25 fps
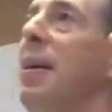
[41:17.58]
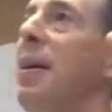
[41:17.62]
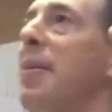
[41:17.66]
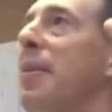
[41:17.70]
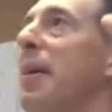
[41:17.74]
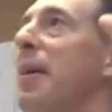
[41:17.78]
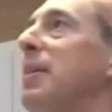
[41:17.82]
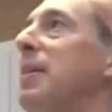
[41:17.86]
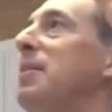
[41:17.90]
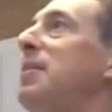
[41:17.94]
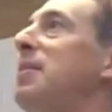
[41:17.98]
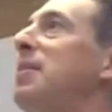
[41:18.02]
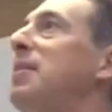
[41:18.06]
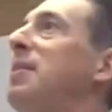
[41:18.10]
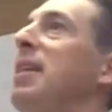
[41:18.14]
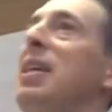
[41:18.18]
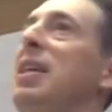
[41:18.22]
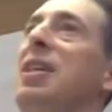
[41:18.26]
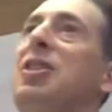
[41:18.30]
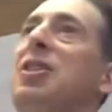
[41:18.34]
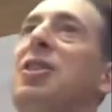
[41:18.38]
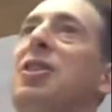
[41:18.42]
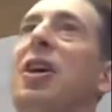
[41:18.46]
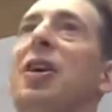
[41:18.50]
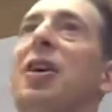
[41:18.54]
they see
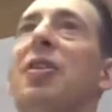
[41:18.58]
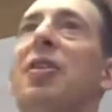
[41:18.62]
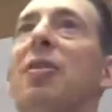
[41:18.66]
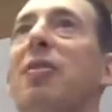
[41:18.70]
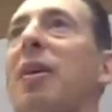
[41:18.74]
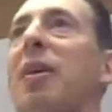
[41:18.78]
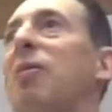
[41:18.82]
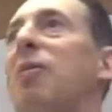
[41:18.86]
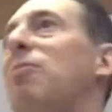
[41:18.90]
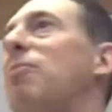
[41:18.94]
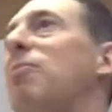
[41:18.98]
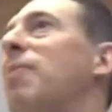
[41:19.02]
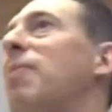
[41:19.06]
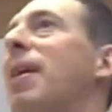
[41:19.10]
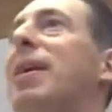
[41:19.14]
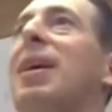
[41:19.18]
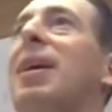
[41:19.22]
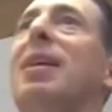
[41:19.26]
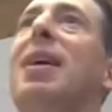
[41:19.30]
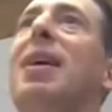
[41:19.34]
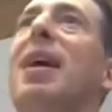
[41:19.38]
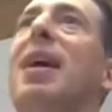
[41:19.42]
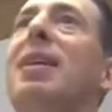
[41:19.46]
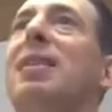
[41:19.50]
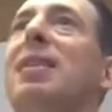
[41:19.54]
each other, they
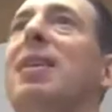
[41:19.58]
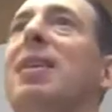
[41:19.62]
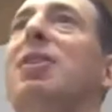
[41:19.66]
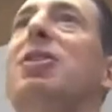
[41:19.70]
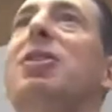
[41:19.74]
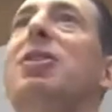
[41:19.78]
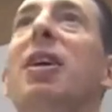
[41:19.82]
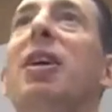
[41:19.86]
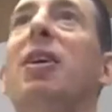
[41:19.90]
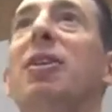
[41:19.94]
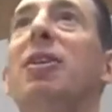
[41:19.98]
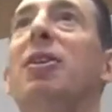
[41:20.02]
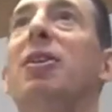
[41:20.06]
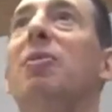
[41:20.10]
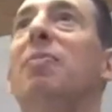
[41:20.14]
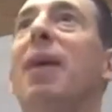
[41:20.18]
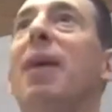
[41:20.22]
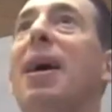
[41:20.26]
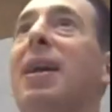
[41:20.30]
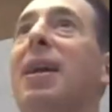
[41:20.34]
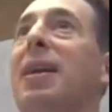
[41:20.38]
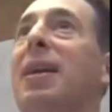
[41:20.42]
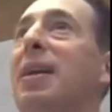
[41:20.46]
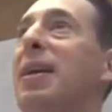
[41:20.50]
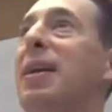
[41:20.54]
recognize their shared
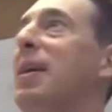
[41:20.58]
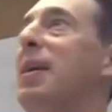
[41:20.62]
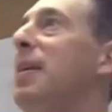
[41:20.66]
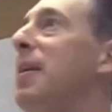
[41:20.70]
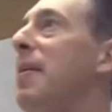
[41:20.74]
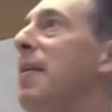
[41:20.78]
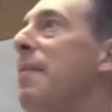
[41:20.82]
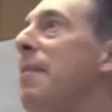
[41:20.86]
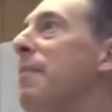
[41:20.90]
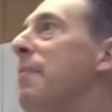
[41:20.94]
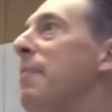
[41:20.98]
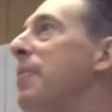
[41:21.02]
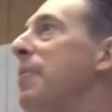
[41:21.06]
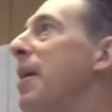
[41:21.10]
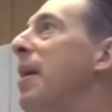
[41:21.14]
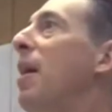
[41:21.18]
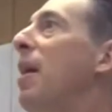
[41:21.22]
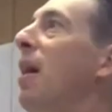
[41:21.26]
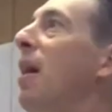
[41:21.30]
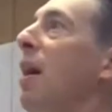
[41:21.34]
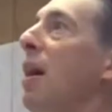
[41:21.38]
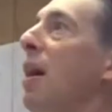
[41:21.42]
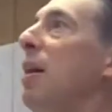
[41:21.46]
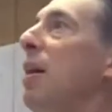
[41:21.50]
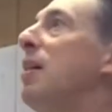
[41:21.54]
humanity, they
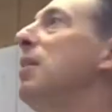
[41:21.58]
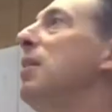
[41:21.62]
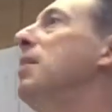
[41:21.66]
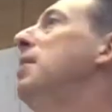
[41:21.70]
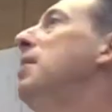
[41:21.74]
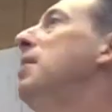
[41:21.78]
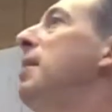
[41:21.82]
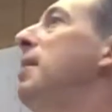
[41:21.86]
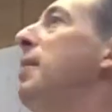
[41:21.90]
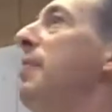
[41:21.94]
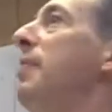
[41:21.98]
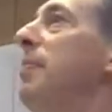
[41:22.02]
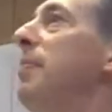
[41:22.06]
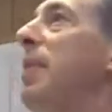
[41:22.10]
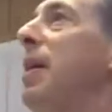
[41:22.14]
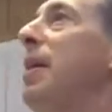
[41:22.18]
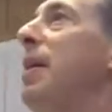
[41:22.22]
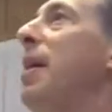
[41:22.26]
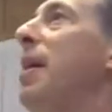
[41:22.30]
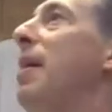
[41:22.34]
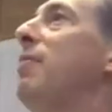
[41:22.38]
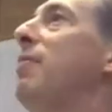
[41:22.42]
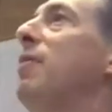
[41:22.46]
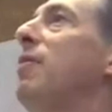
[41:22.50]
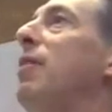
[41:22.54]
hug,
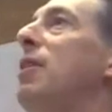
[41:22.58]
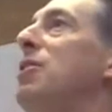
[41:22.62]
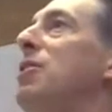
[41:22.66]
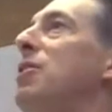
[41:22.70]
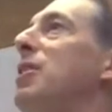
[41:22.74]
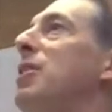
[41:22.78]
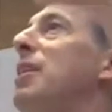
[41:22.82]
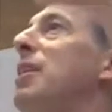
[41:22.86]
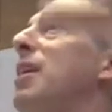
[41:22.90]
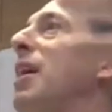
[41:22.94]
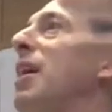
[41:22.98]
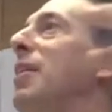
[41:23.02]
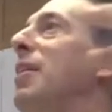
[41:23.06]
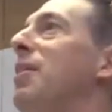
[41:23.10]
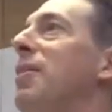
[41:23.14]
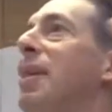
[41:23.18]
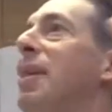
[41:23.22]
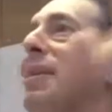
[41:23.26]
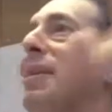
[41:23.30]
they have lunch together.